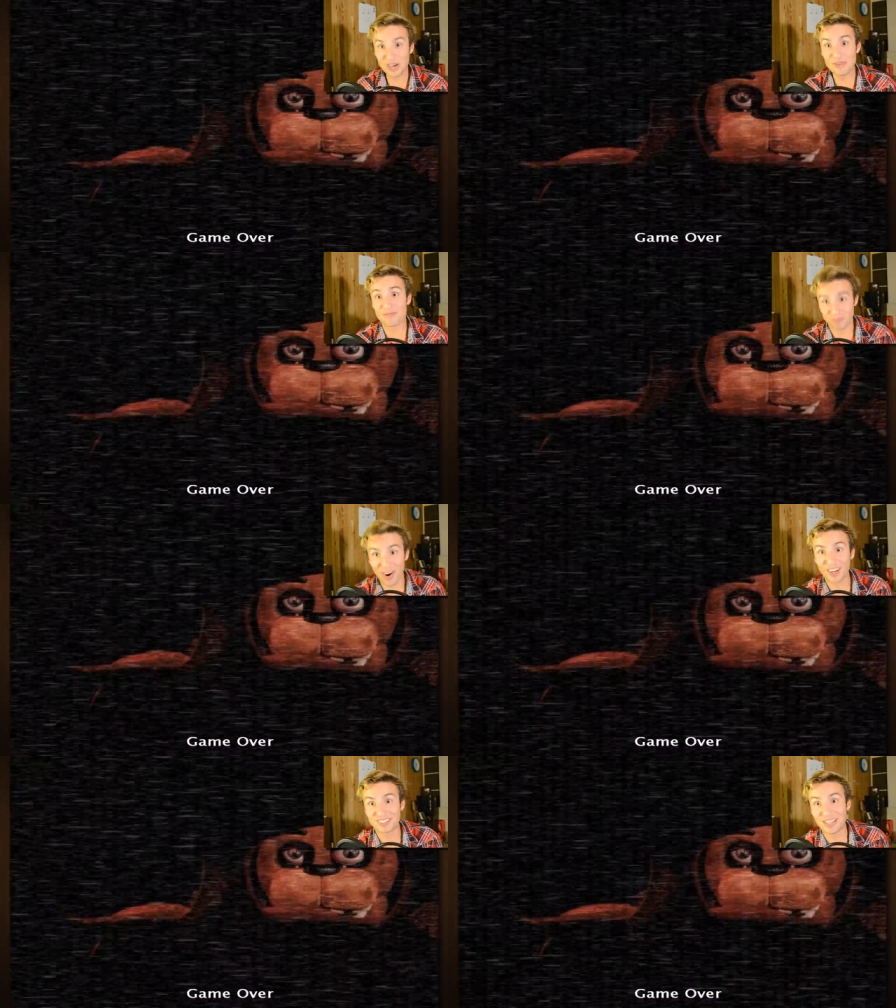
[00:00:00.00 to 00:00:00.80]
done
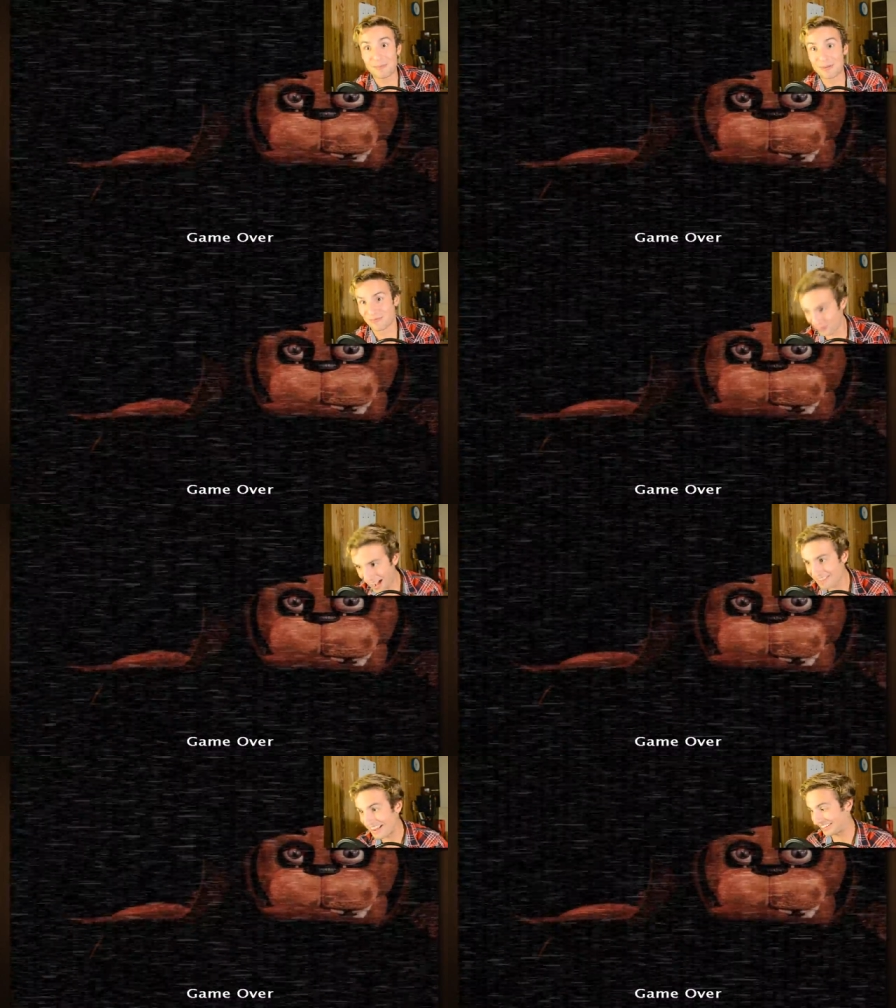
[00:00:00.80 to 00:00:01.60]
fucked up at
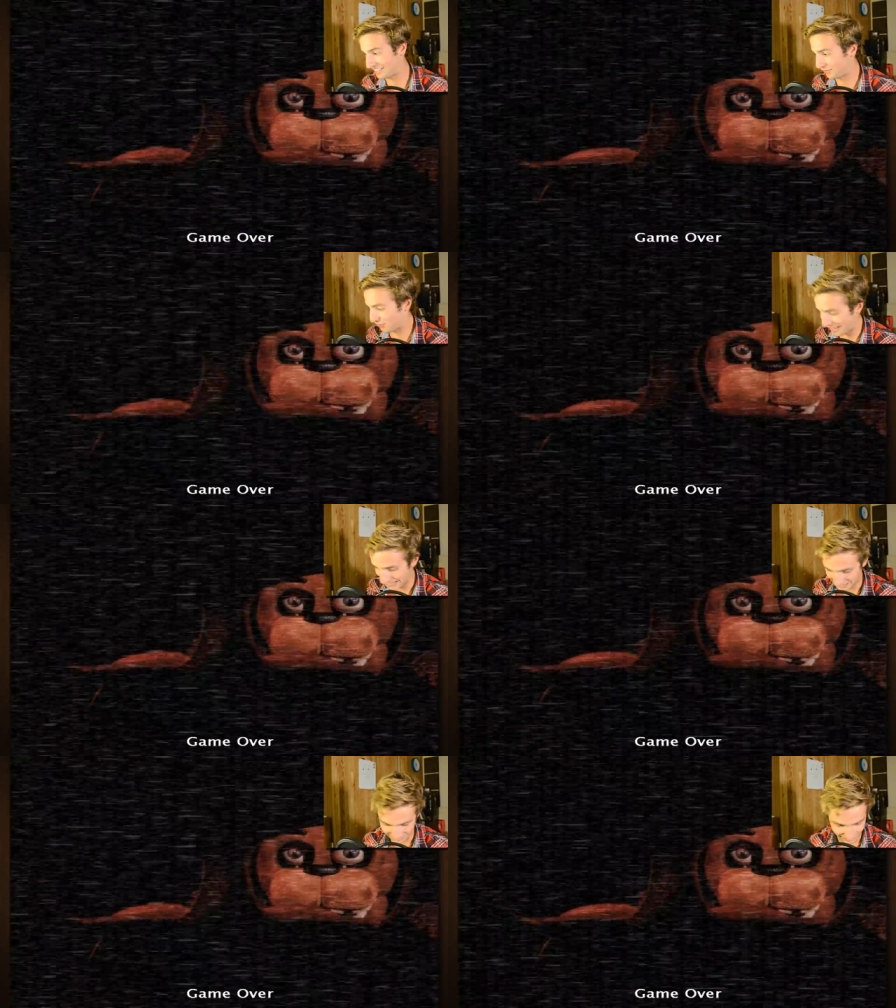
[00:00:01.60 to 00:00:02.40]
Five Nights at
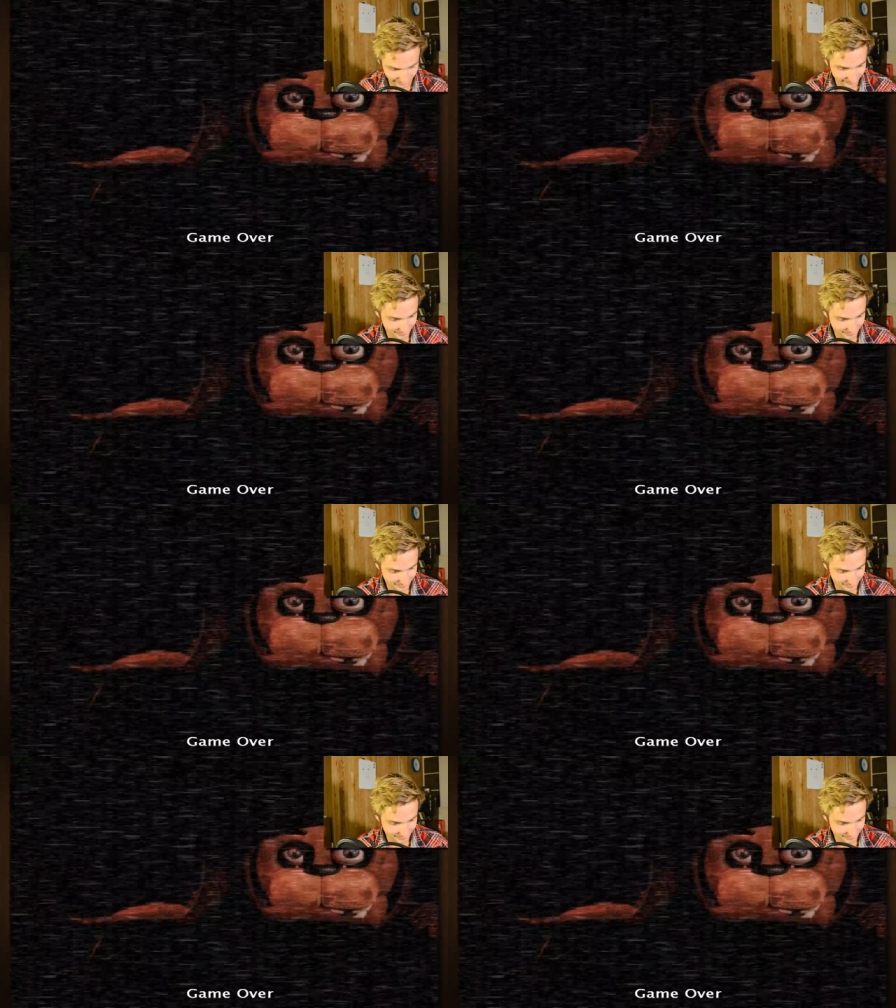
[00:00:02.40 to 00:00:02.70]
Freddy's.